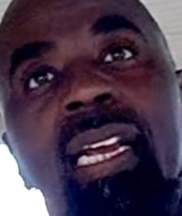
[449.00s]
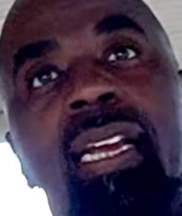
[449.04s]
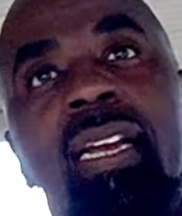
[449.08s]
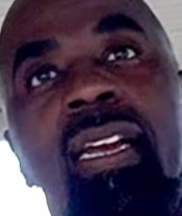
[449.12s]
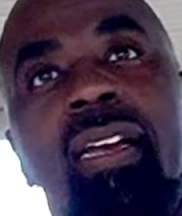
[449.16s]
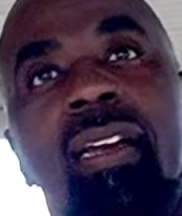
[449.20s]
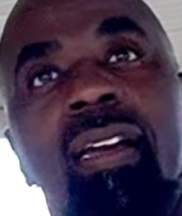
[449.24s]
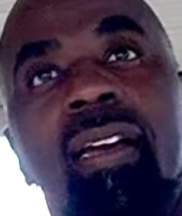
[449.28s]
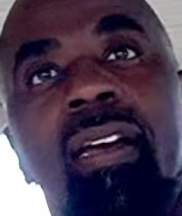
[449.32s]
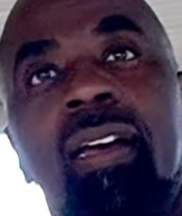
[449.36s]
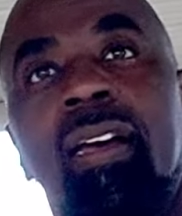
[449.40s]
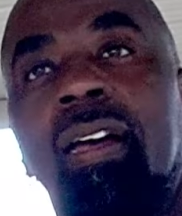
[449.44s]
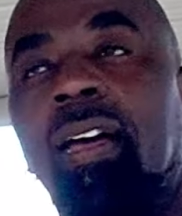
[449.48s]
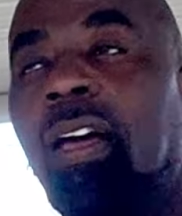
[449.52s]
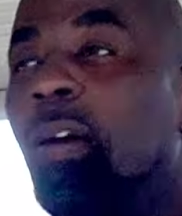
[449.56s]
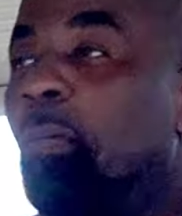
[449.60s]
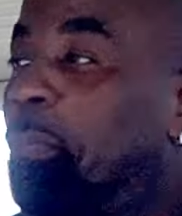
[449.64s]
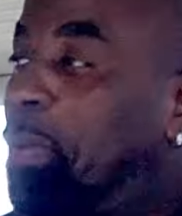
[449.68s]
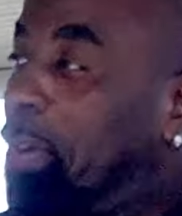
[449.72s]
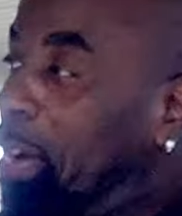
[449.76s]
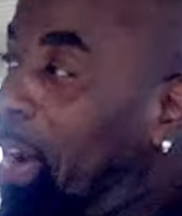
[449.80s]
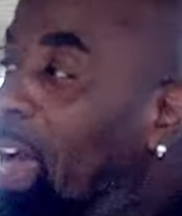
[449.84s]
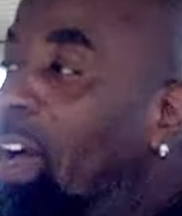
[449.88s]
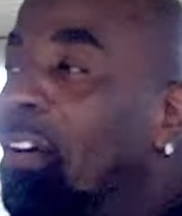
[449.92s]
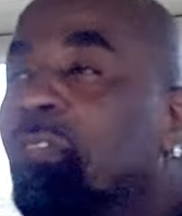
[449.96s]
Money.
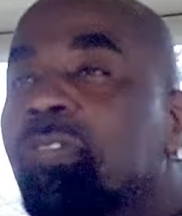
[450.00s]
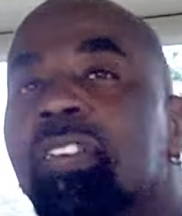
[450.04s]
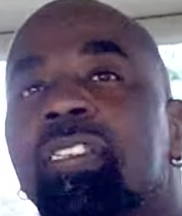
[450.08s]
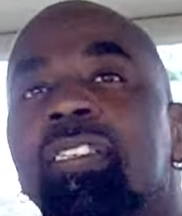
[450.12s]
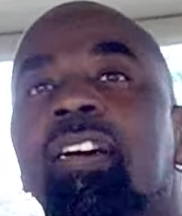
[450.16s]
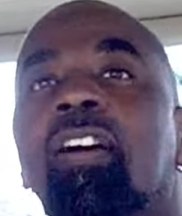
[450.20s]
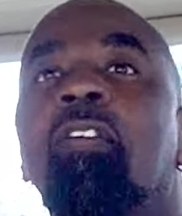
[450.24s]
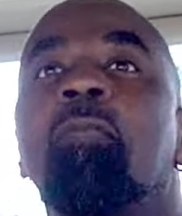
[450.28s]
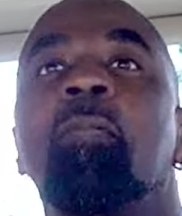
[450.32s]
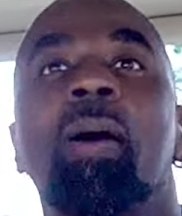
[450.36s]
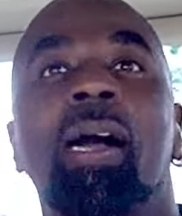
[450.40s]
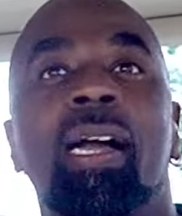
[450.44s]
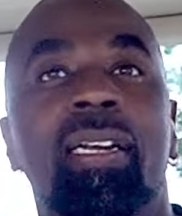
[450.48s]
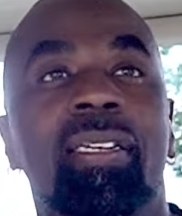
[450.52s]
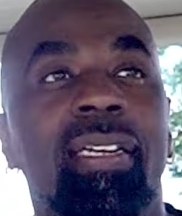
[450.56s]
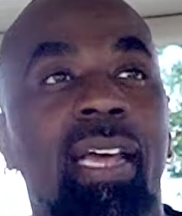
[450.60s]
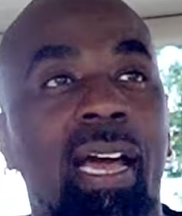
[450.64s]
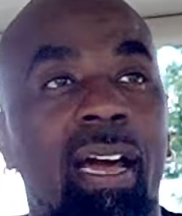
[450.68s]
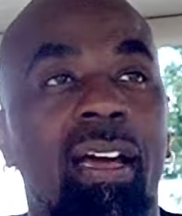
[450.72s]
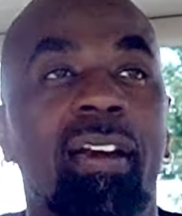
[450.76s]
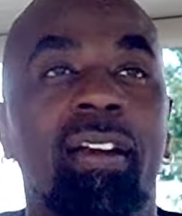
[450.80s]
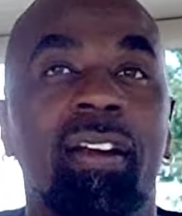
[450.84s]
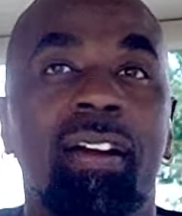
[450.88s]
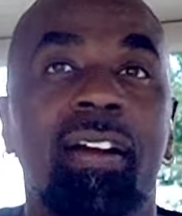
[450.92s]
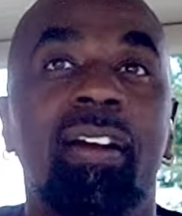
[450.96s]
But now if it's go back
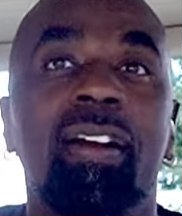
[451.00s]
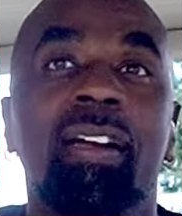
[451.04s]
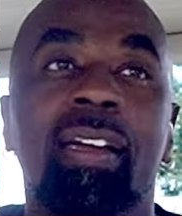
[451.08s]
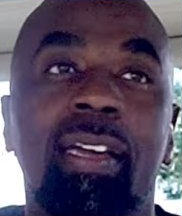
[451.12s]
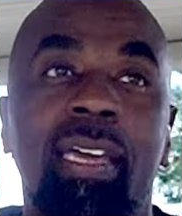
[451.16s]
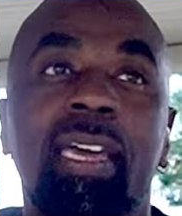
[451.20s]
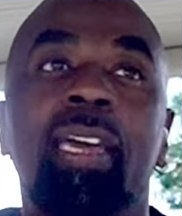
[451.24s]
down here and